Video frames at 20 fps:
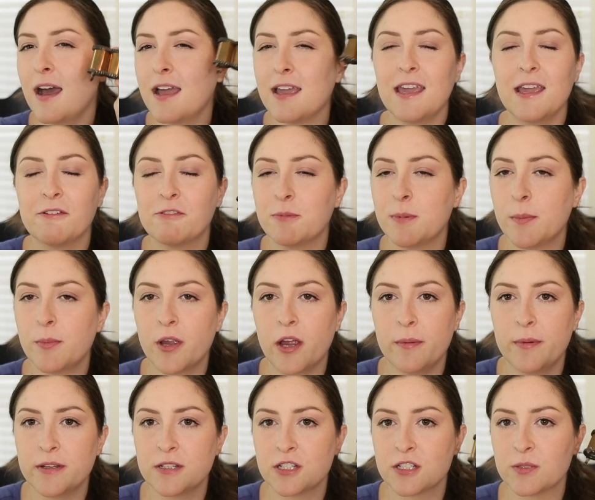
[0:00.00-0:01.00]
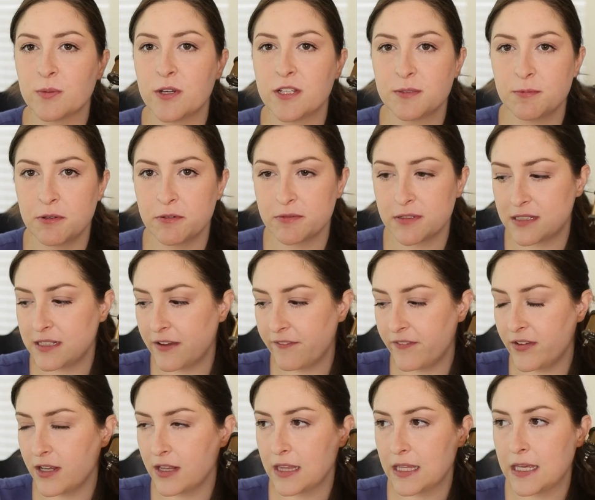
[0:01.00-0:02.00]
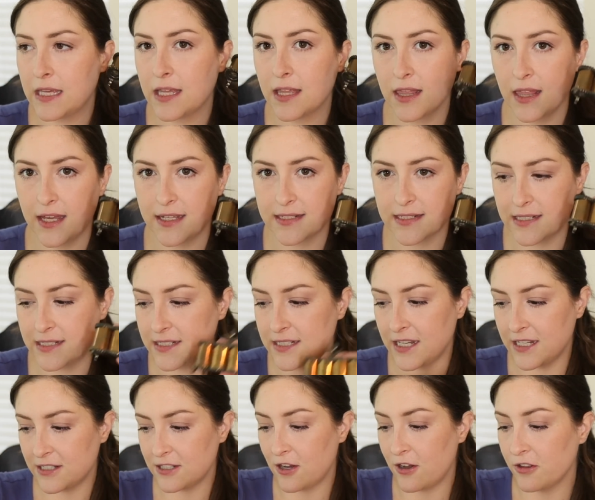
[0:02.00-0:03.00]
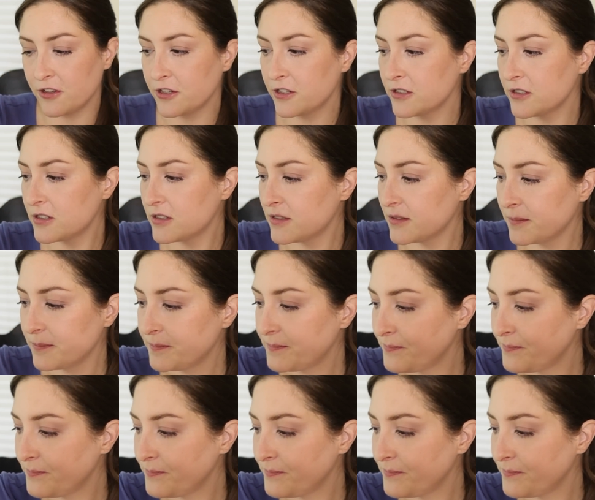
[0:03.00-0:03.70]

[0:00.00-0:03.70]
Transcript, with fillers: I can't remember how much this was, but it was definitely less than $10.